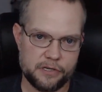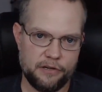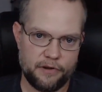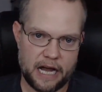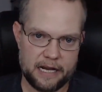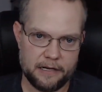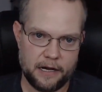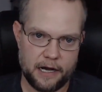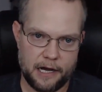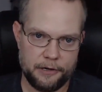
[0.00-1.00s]
You've got
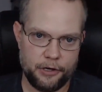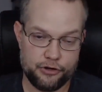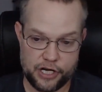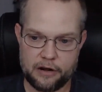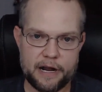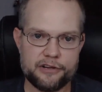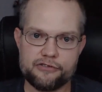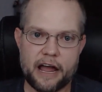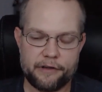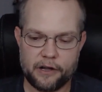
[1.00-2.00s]
you're generating
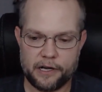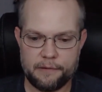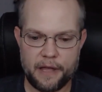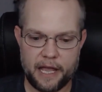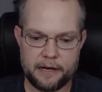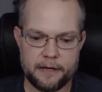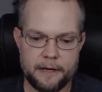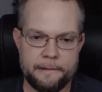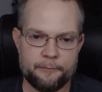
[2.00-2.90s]
traffic on demand.